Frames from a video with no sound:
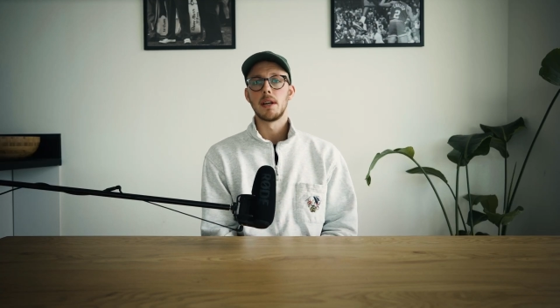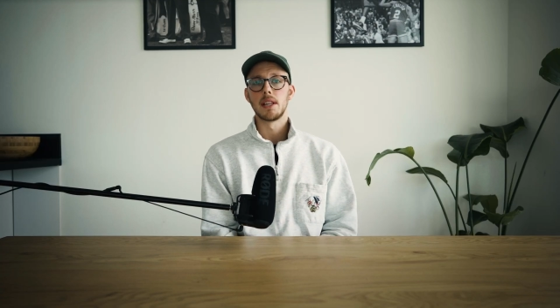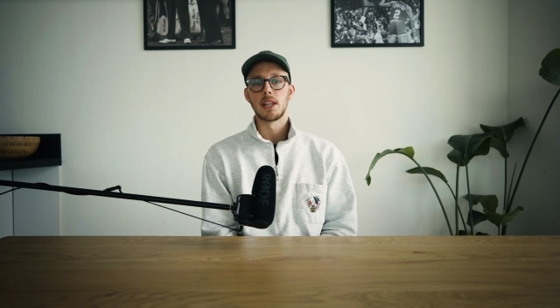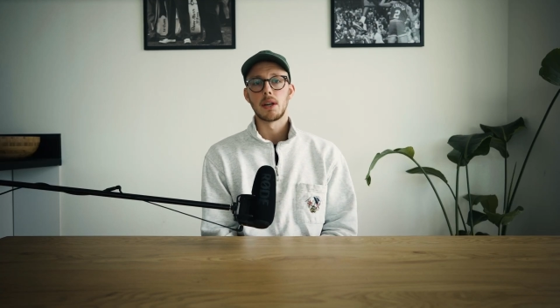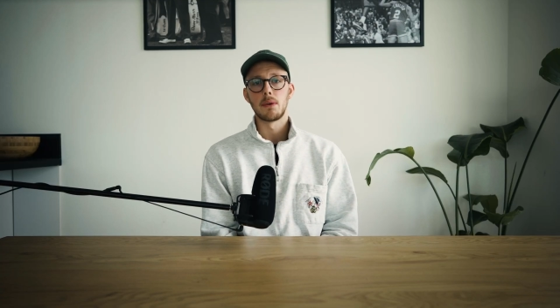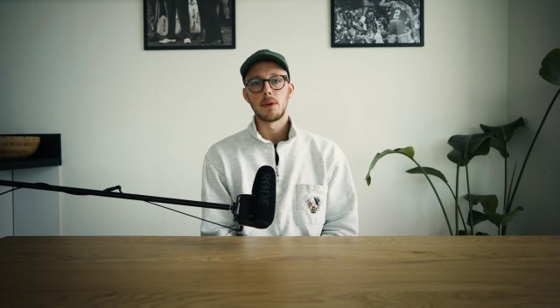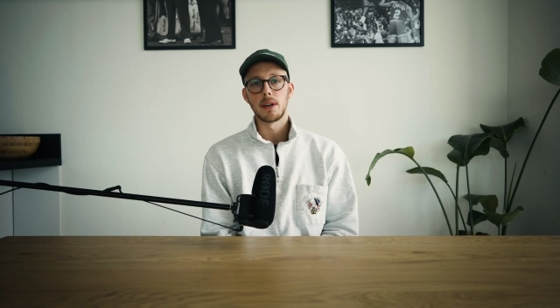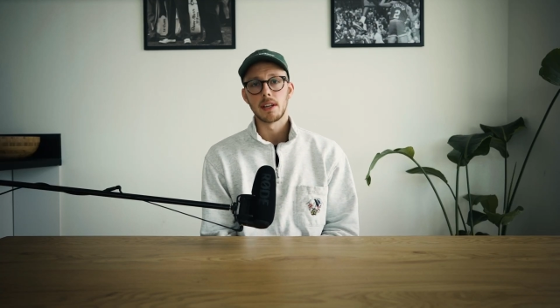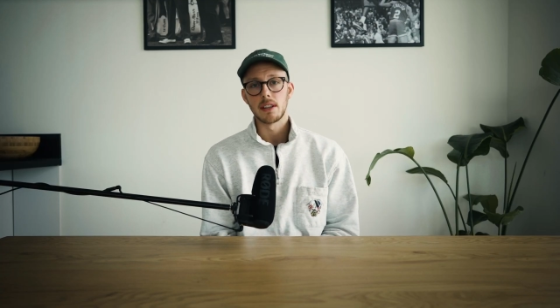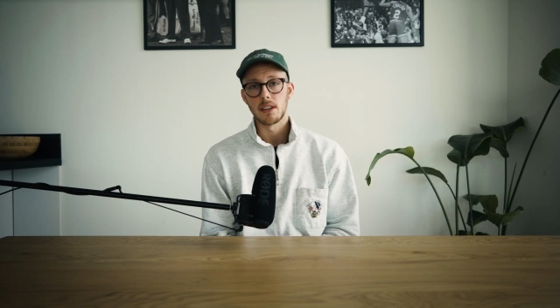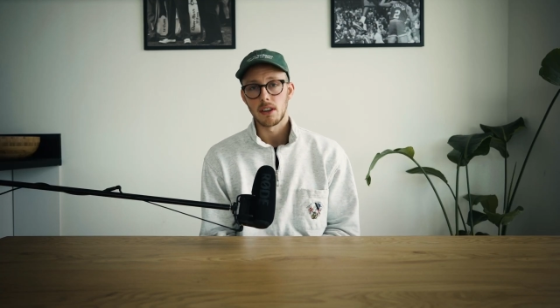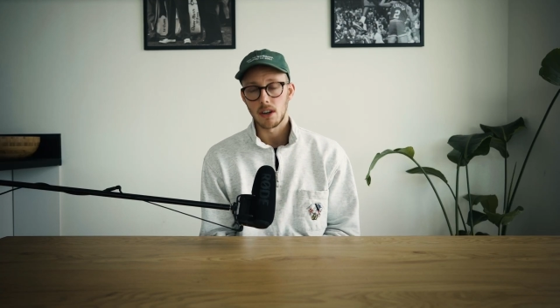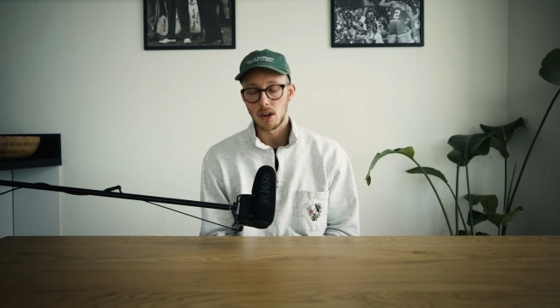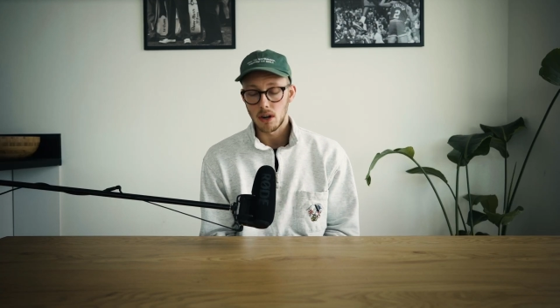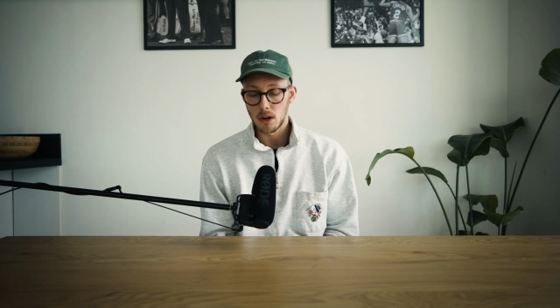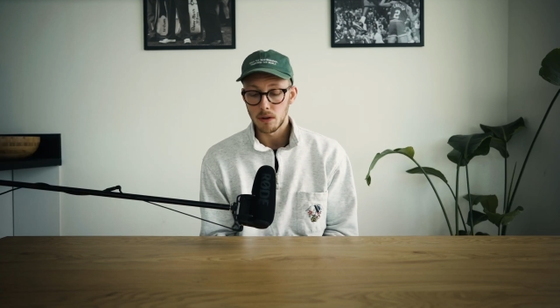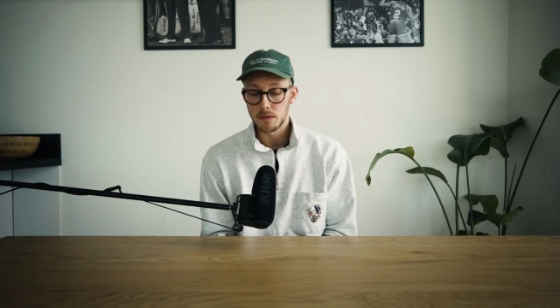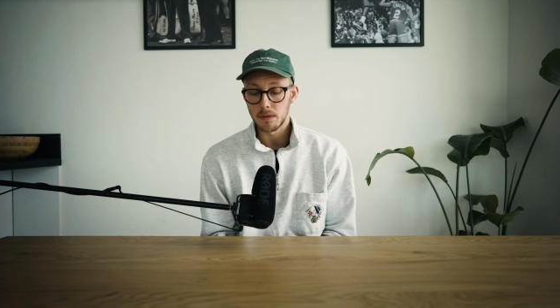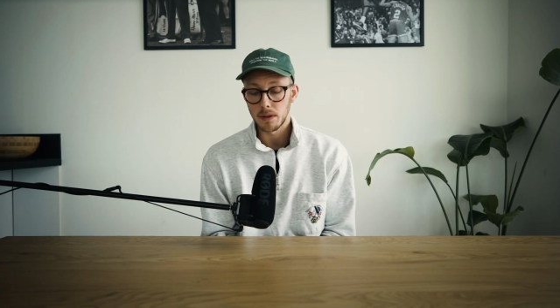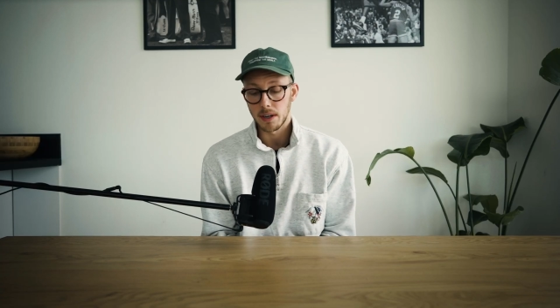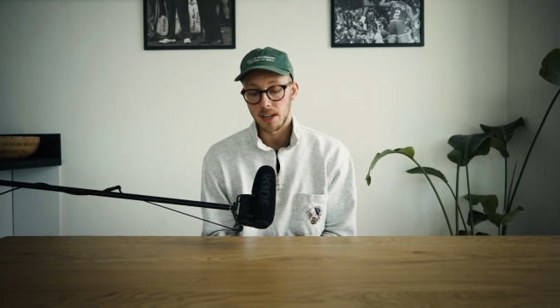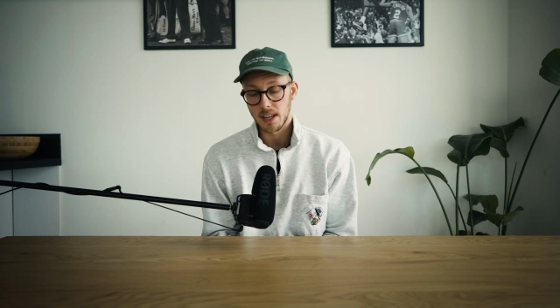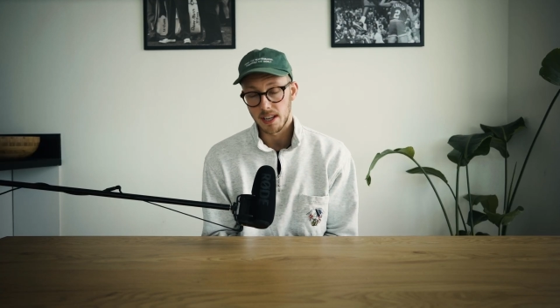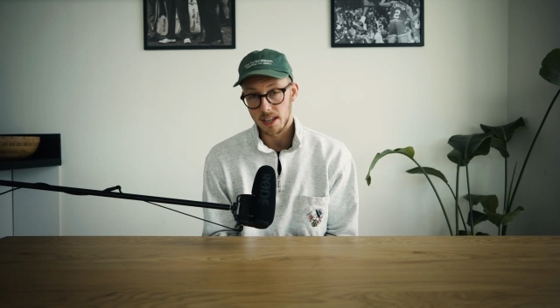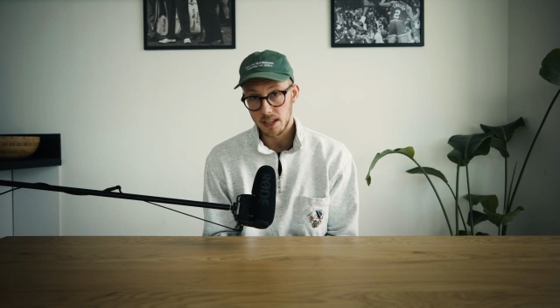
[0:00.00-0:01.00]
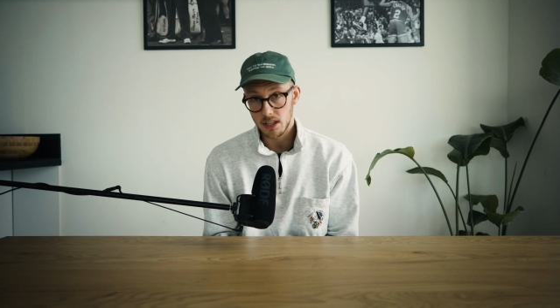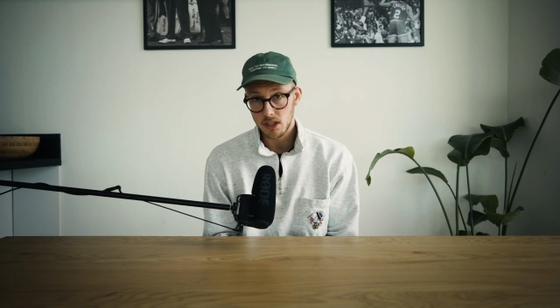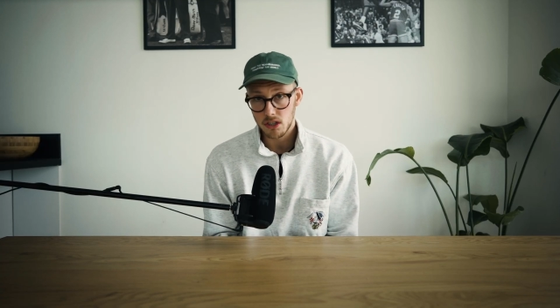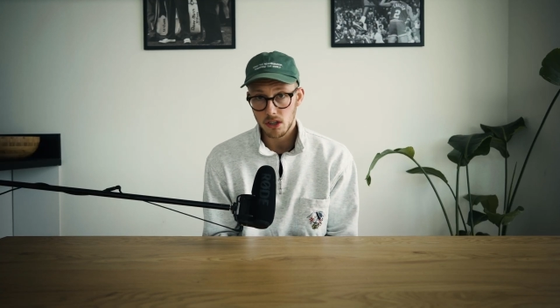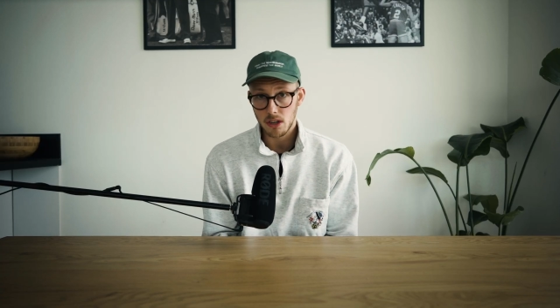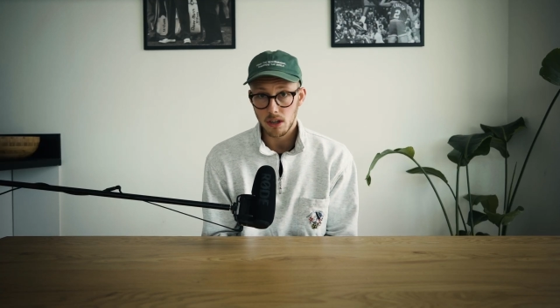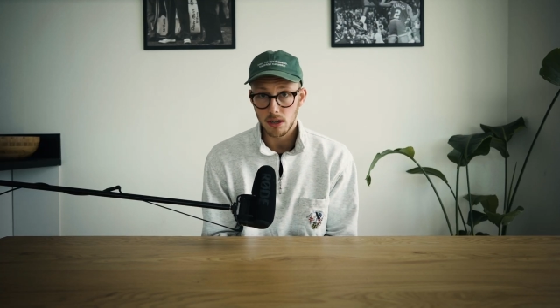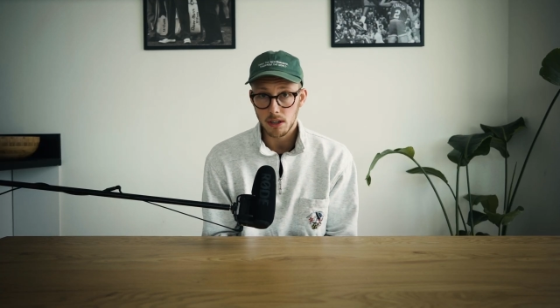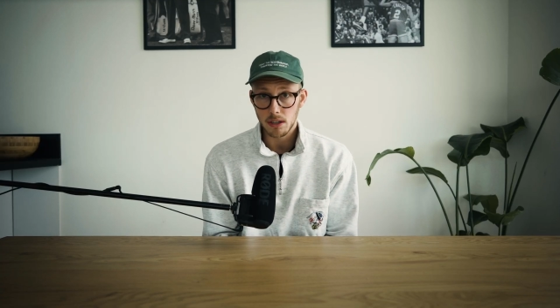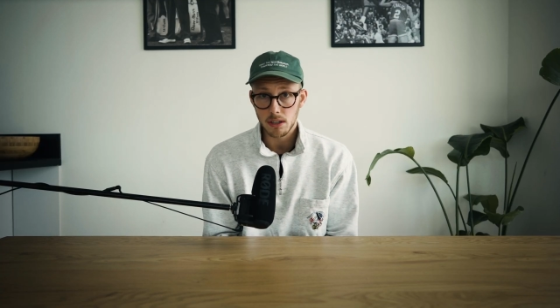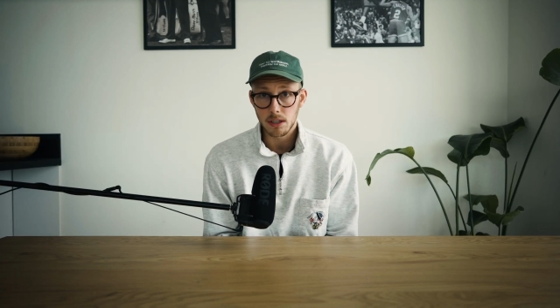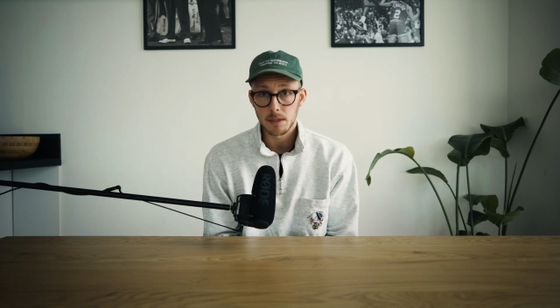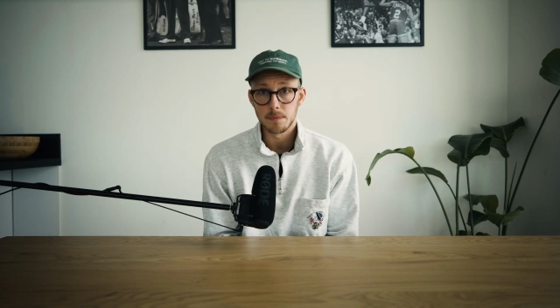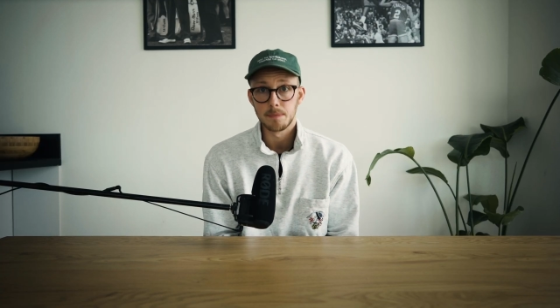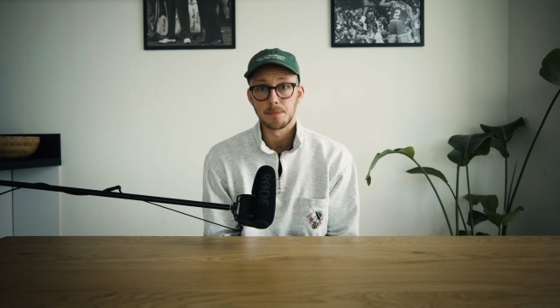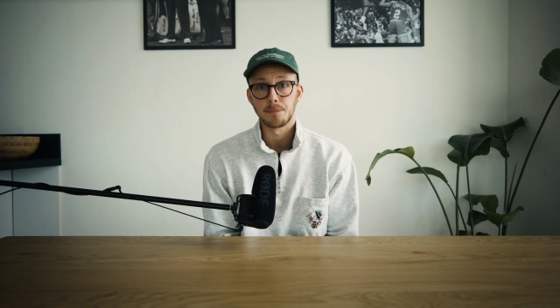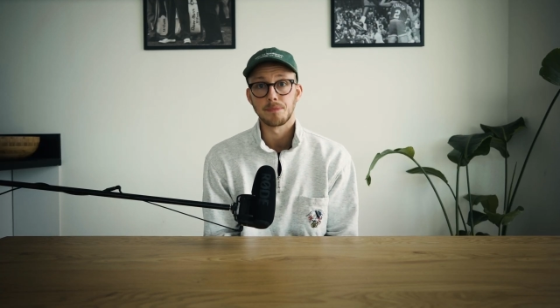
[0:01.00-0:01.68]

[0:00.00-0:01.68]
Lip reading: director Alfred Hitchcock.